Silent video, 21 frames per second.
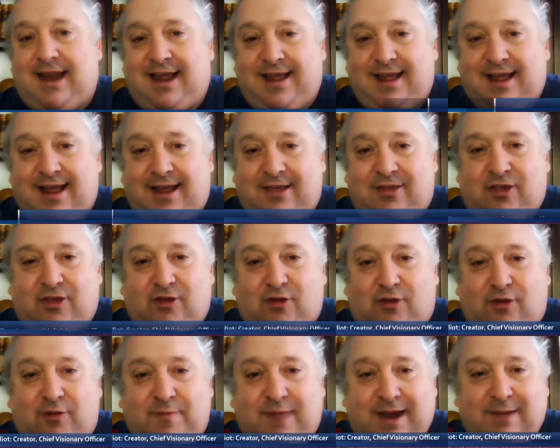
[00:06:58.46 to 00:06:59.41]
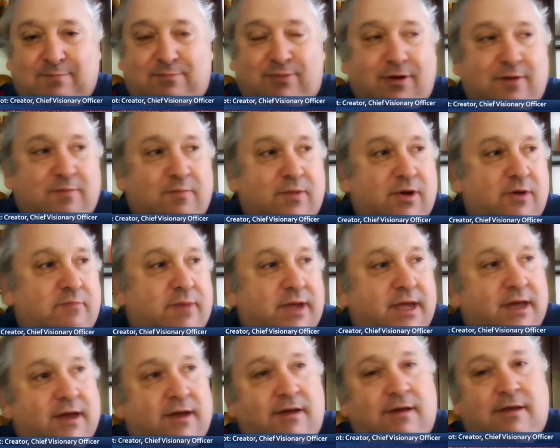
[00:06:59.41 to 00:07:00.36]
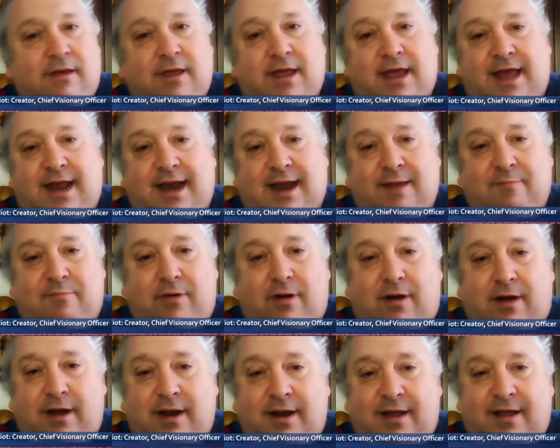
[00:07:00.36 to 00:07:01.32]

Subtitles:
I sold my bookmobile, and I bought